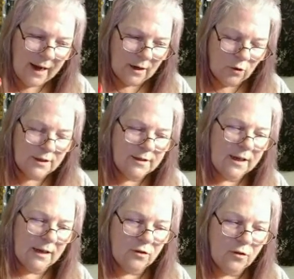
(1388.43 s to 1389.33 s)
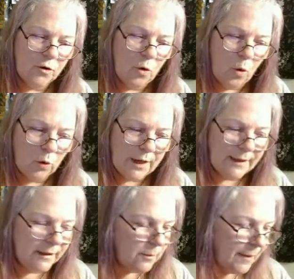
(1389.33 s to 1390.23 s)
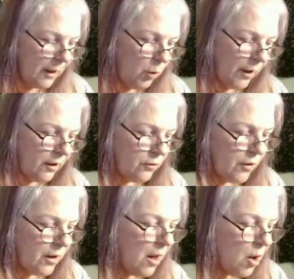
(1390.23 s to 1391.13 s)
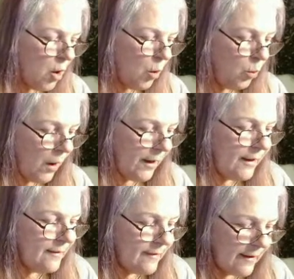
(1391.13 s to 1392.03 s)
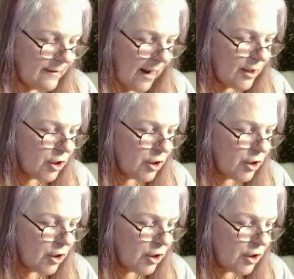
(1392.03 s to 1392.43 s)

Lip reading: It's going to give you that extra insight in order to get to the goal a little